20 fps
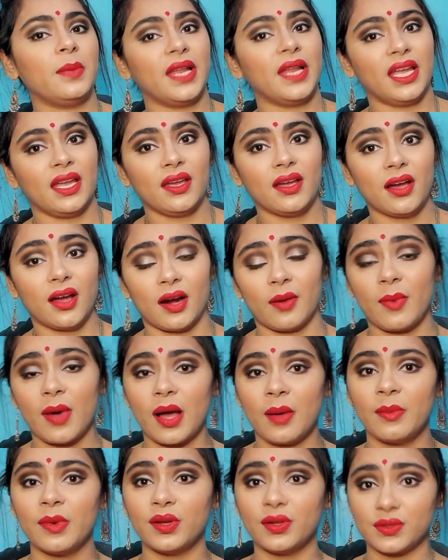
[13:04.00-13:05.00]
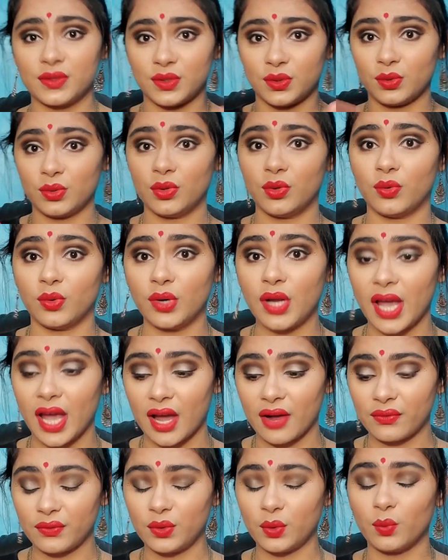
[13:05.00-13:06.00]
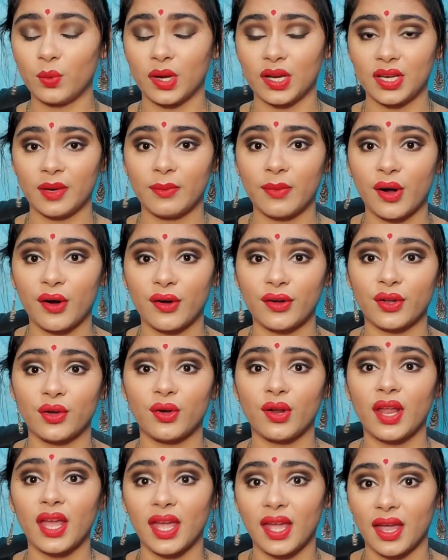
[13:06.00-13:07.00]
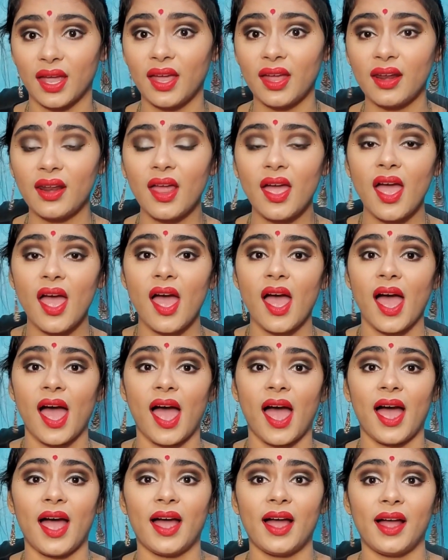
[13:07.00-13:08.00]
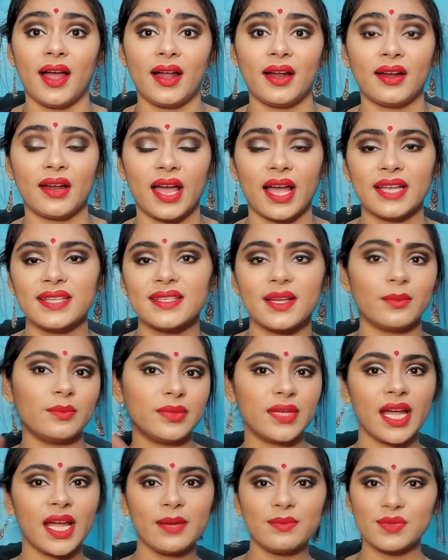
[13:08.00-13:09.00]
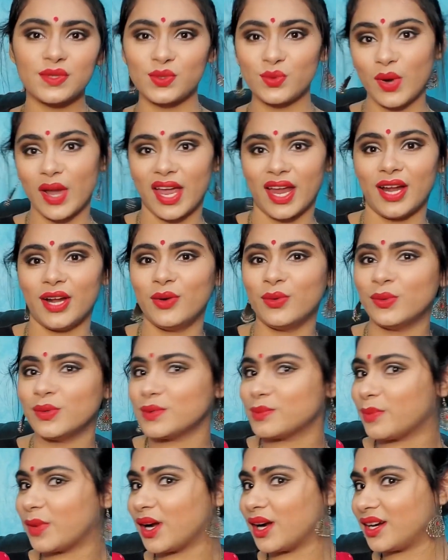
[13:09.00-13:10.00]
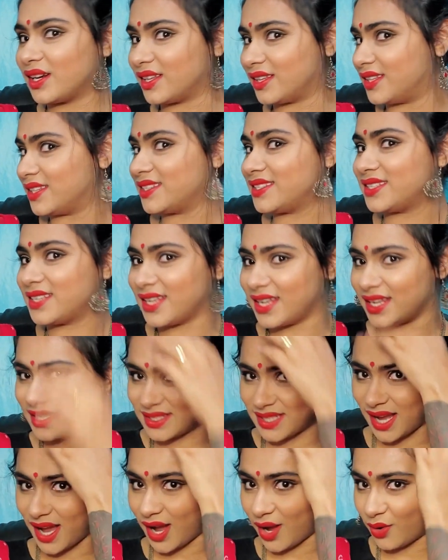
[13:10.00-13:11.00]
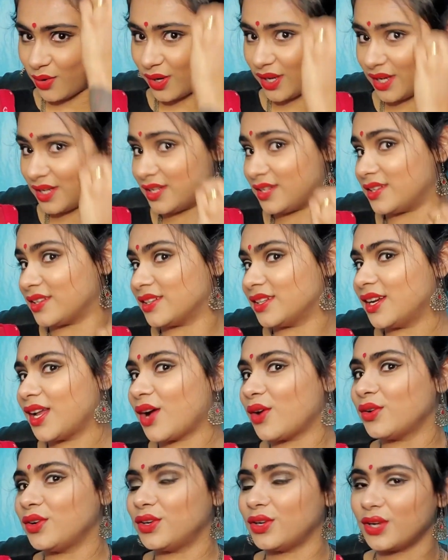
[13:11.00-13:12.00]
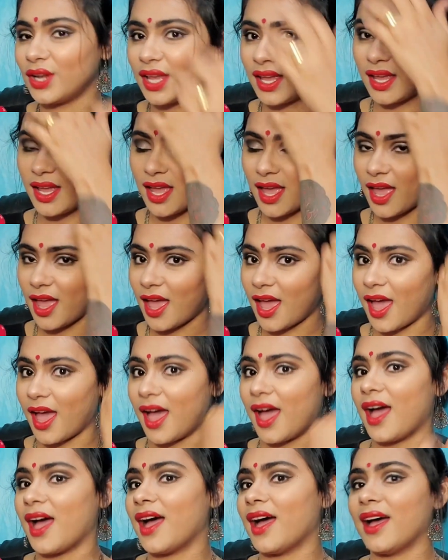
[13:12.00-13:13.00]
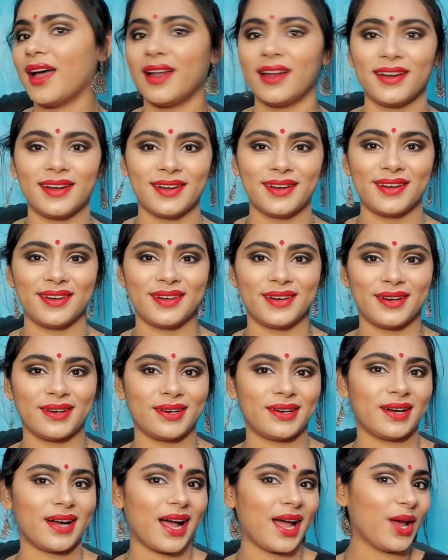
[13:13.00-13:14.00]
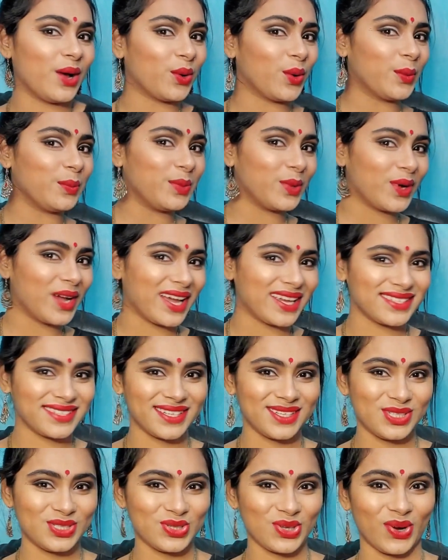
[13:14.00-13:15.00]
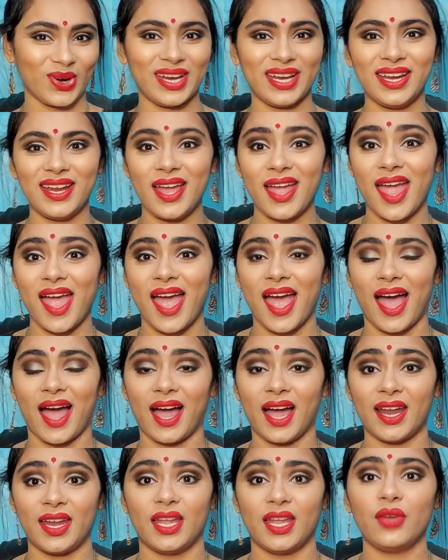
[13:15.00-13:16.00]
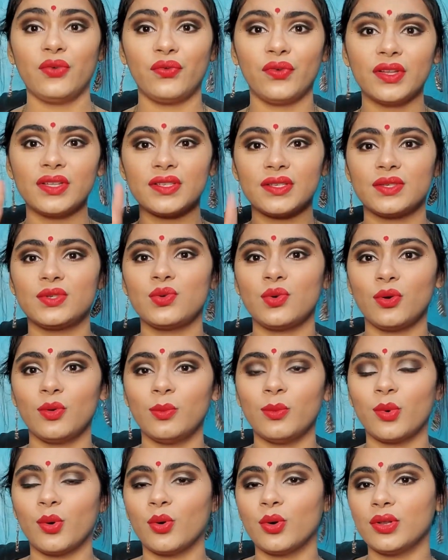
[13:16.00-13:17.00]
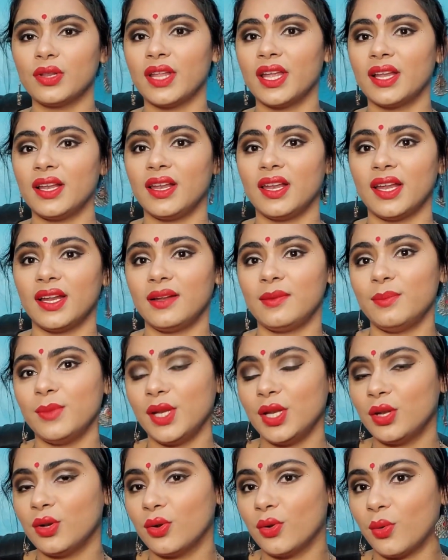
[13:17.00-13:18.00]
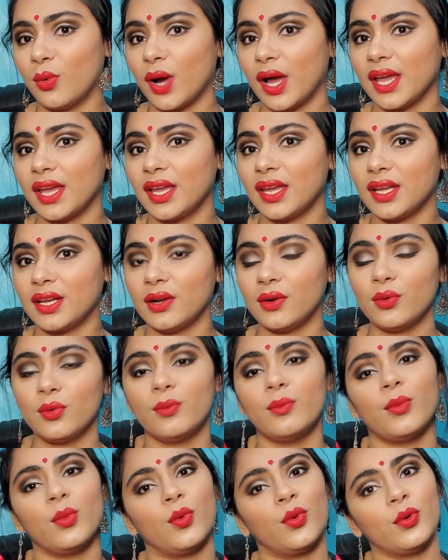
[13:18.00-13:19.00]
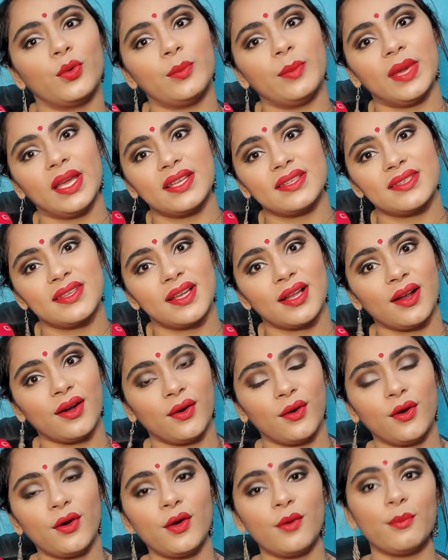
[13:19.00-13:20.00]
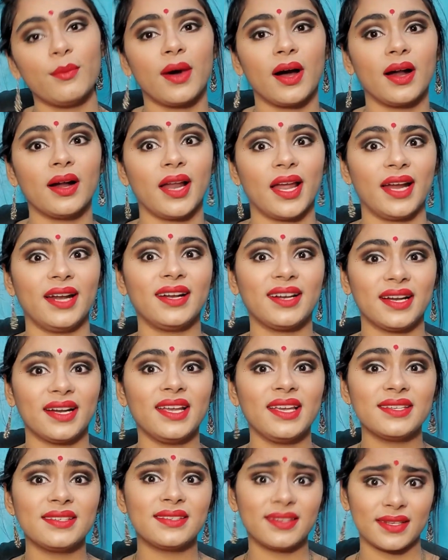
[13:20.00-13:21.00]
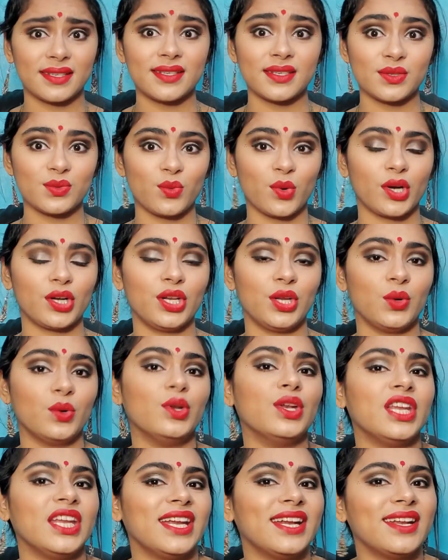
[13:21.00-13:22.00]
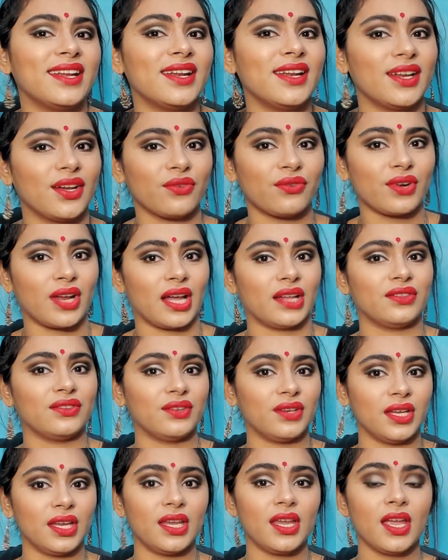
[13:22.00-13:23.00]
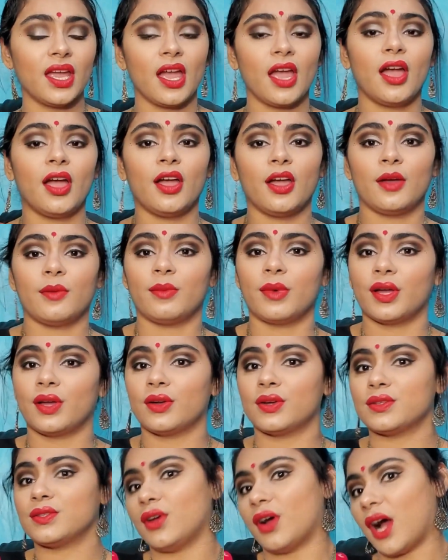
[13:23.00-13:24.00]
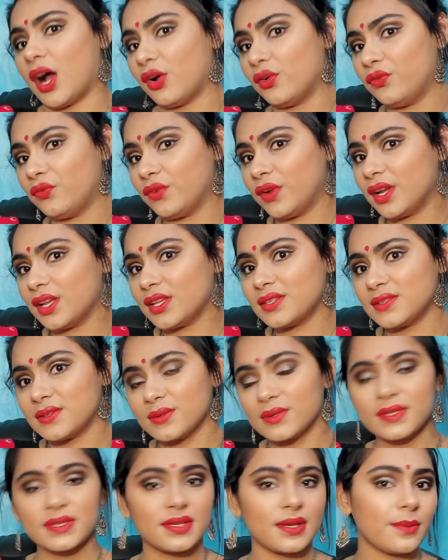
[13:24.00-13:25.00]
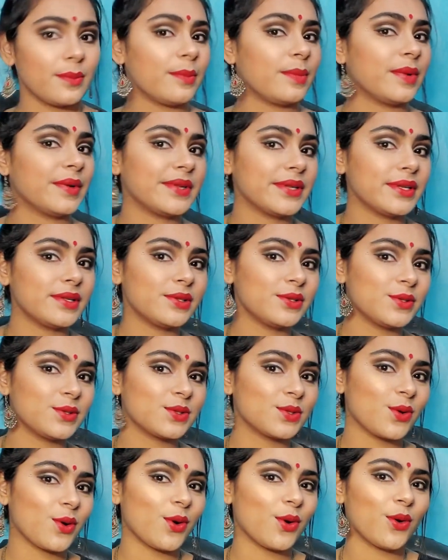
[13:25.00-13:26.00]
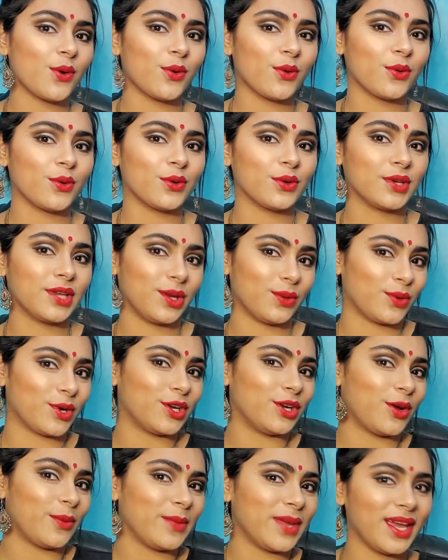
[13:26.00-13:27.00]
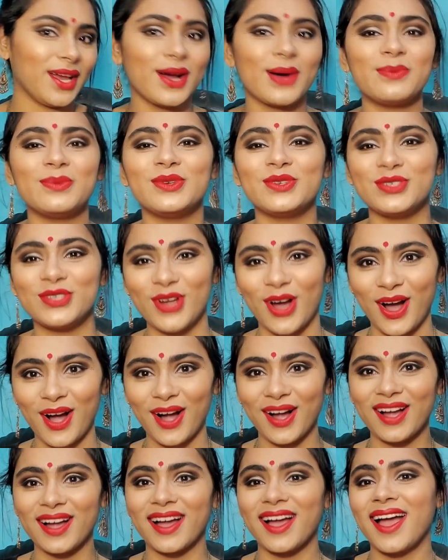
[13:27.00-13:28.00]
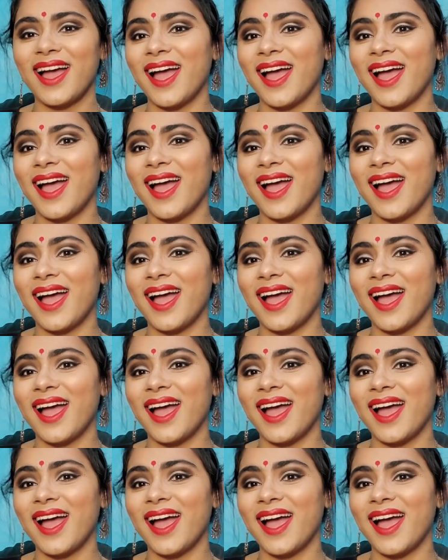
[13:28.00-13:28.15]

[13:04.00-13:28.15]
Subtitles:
playing Garba, because you don't have to worry about your hair, and I sometimes do hairdos, but this is how it turned out today. And I hope you guys enjoyed, and if it's too bold then let me know. I can do more basic look, but at least this is what you need in Navratri, because your outfit is too simple, so you want your makeup to talk.